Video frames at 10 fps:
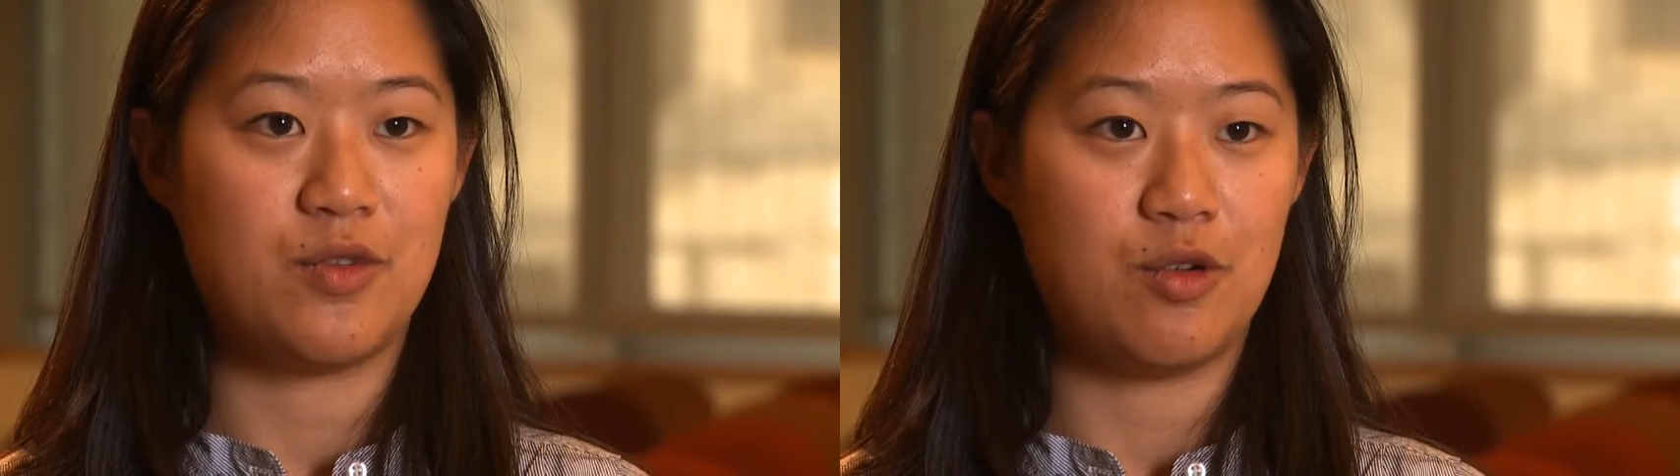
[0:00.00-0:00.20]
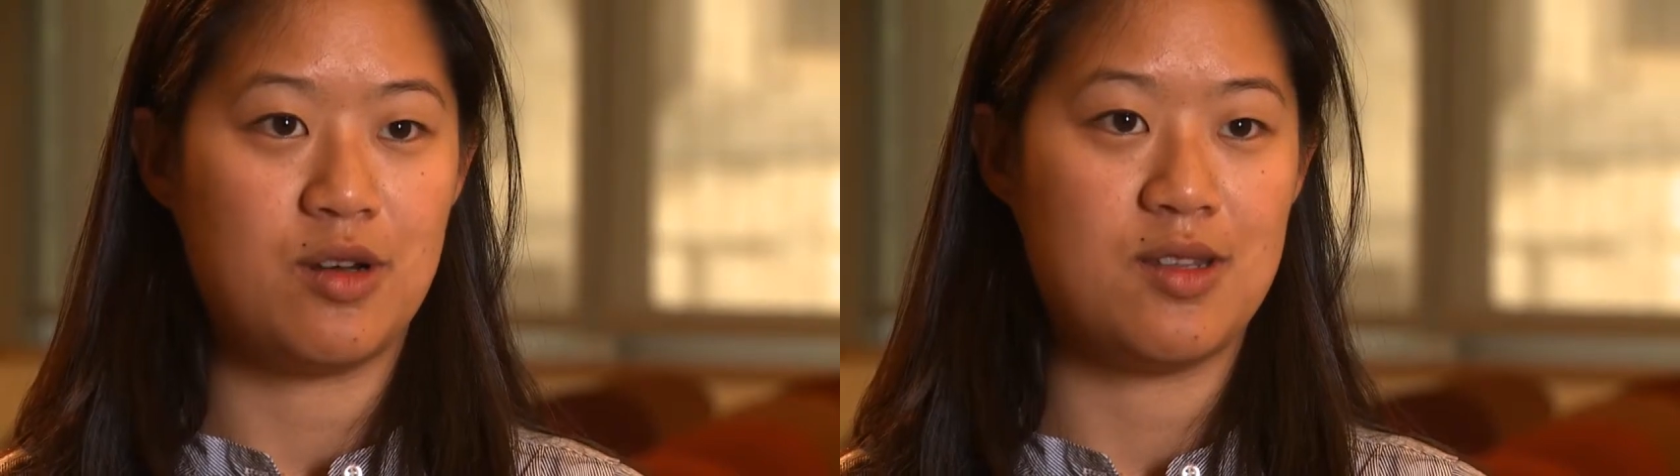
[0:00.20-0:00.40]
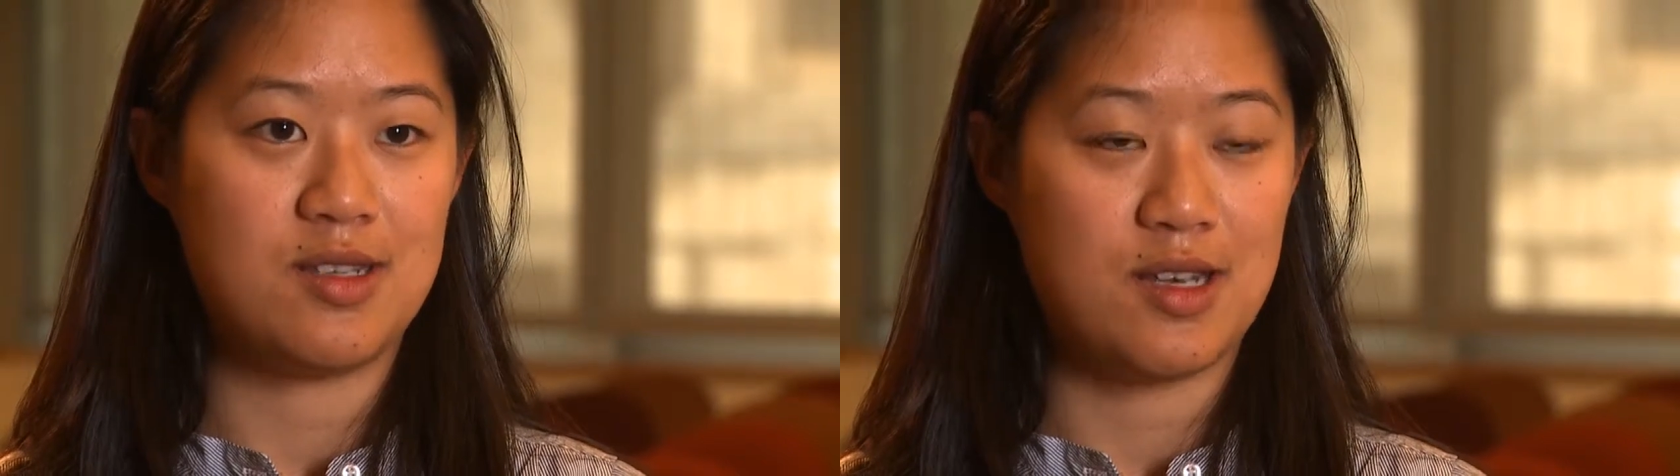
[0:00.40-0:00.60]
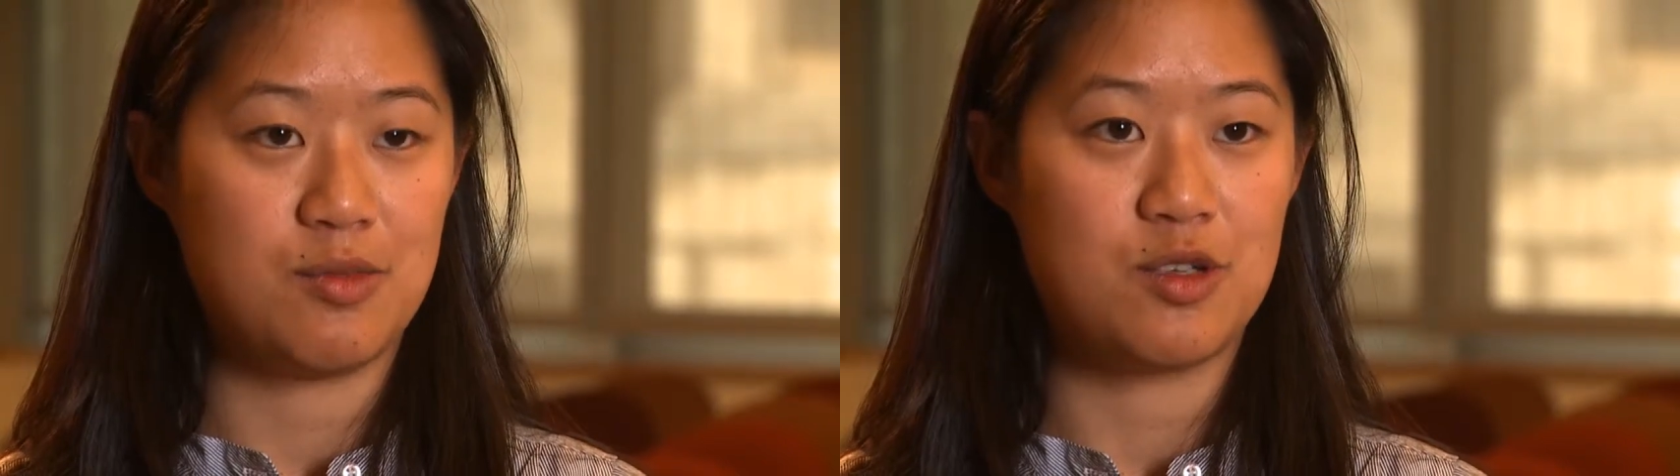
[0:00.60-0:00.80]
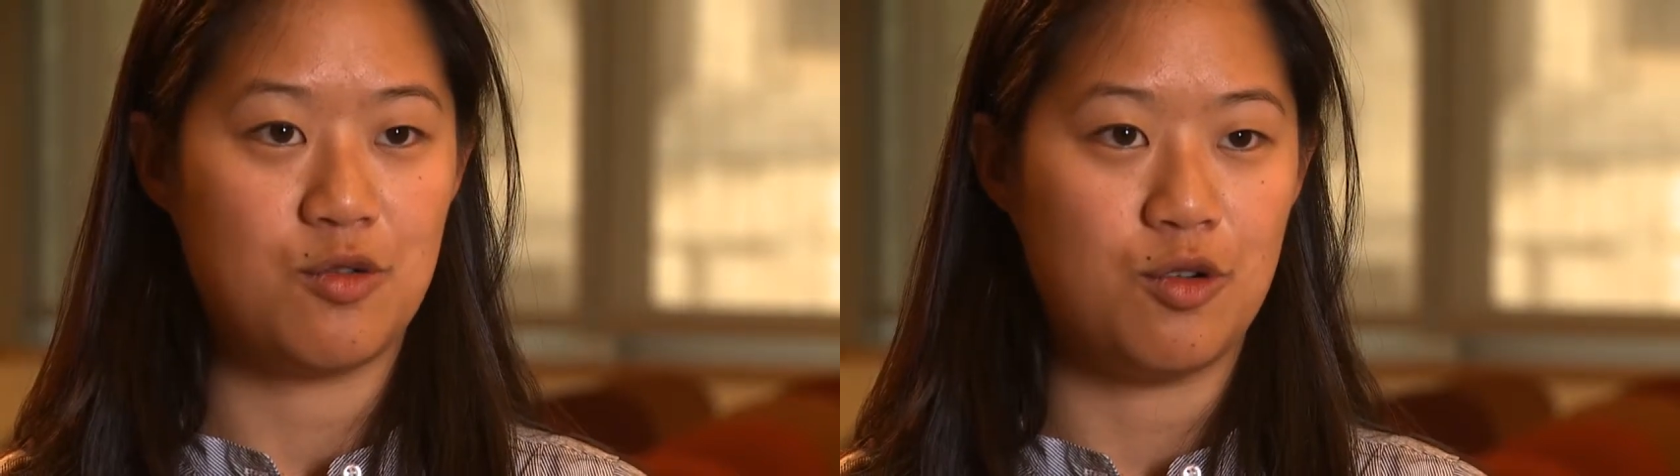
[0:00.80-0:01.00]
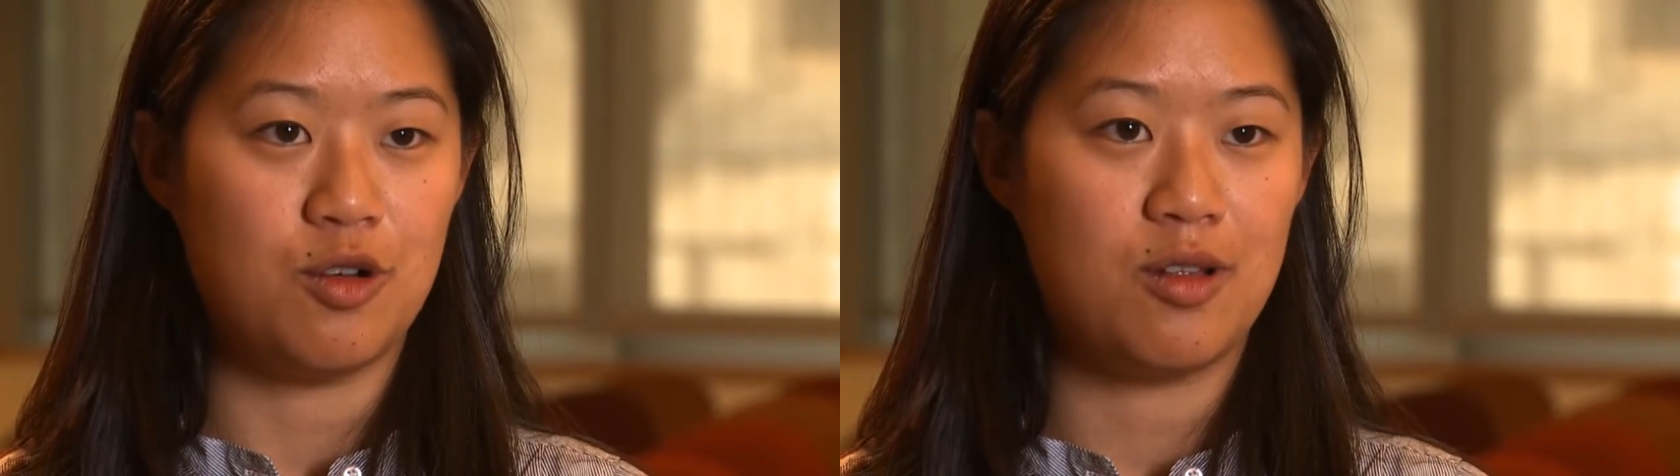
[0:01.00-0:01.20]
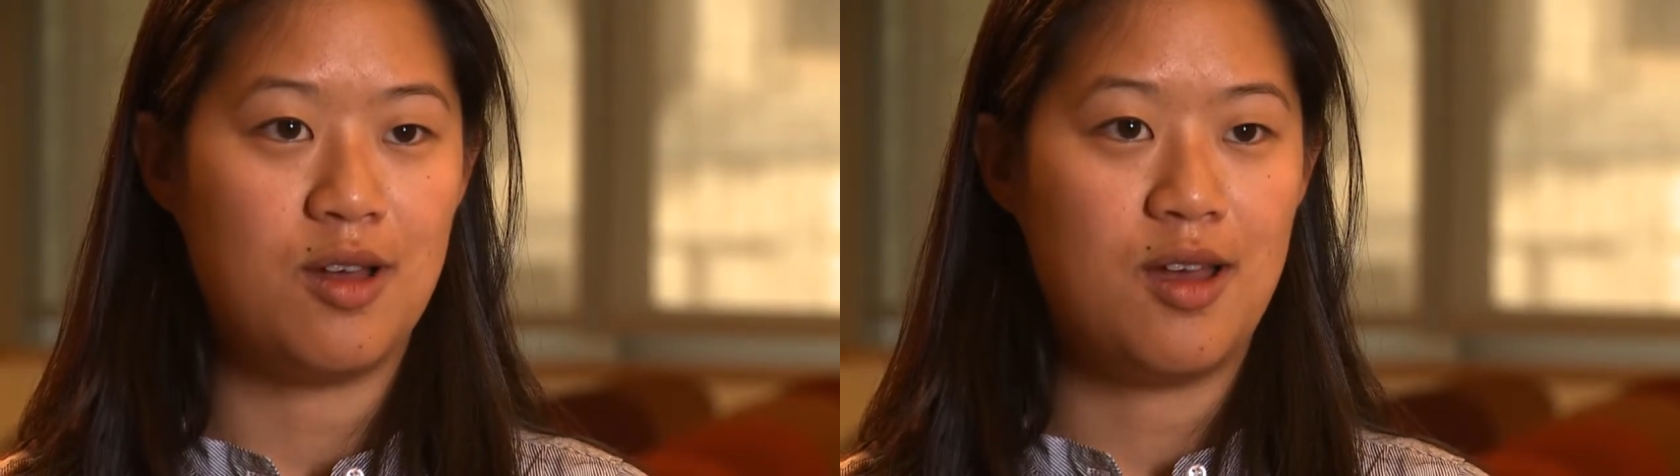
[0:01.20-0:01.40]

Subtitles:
of going to the same school,